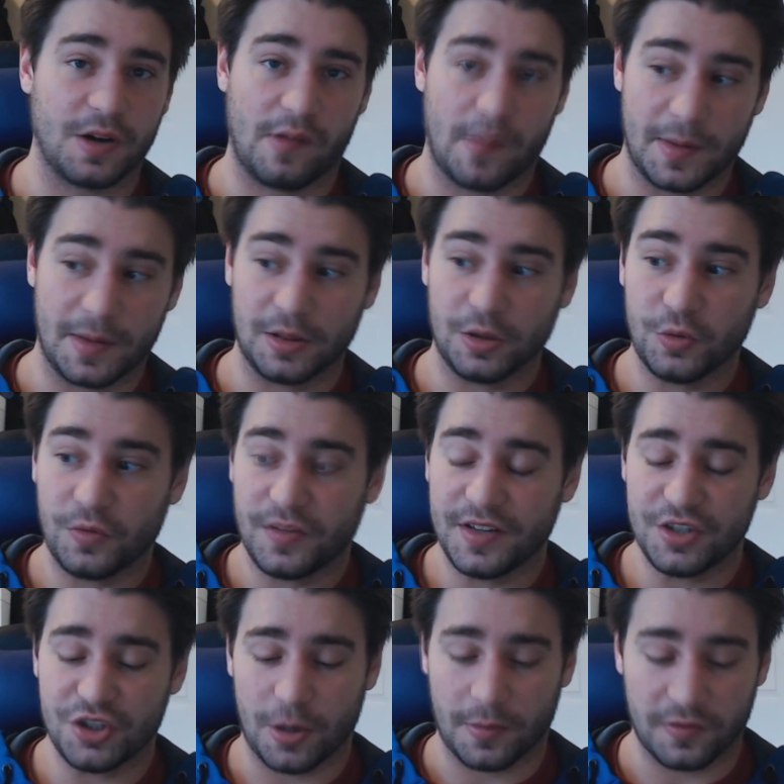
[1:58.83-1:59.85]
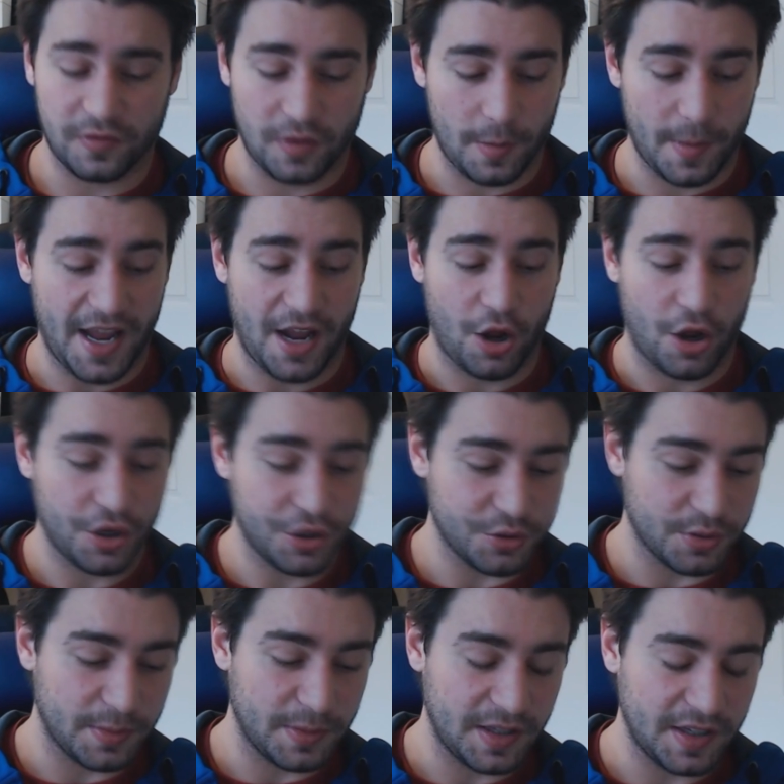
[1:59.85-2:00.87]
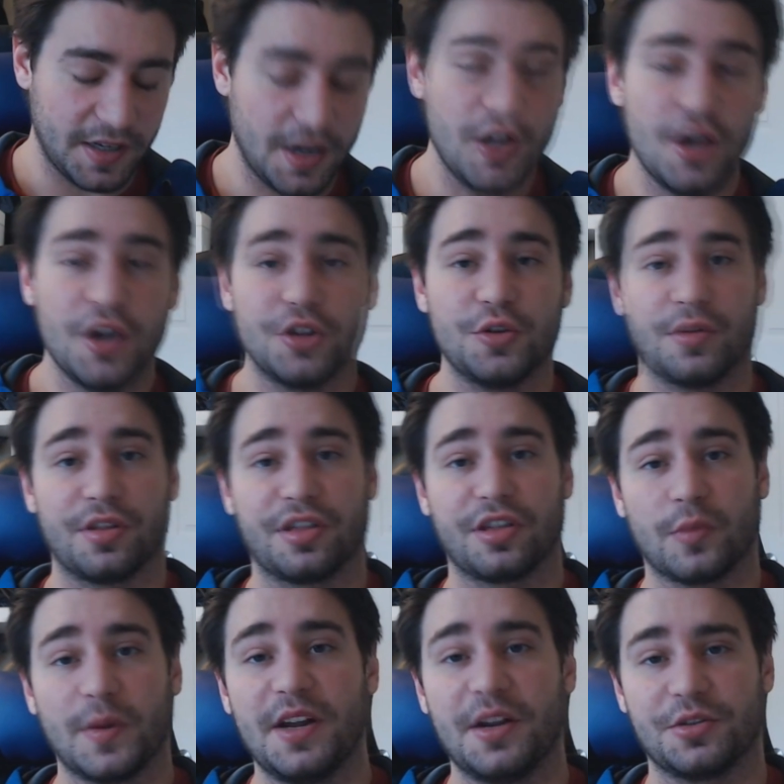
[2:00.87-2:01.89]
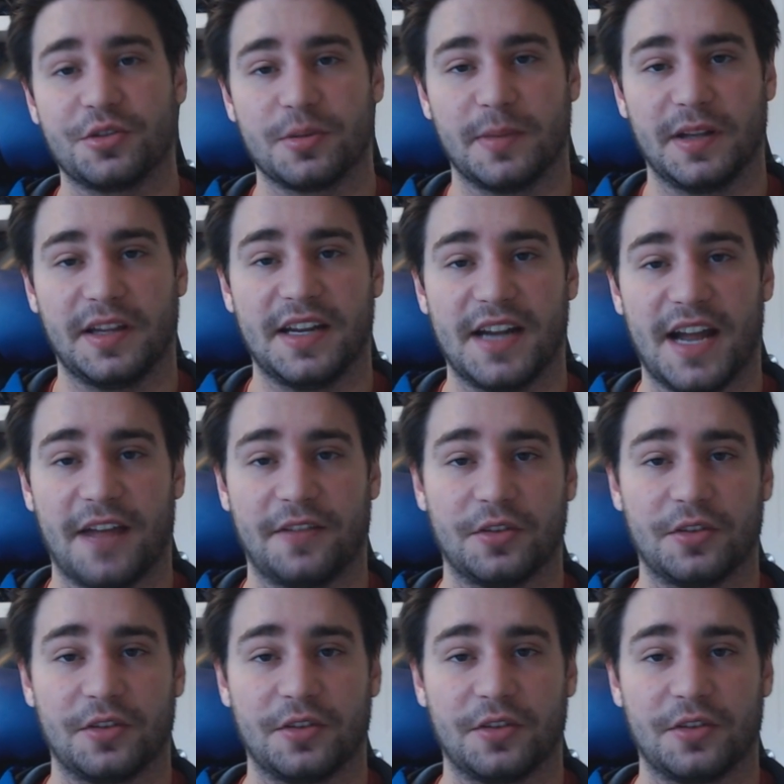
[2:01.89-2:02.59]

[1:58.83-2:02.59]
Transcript: I mean, Luffy jumped from 100 million to 300 million after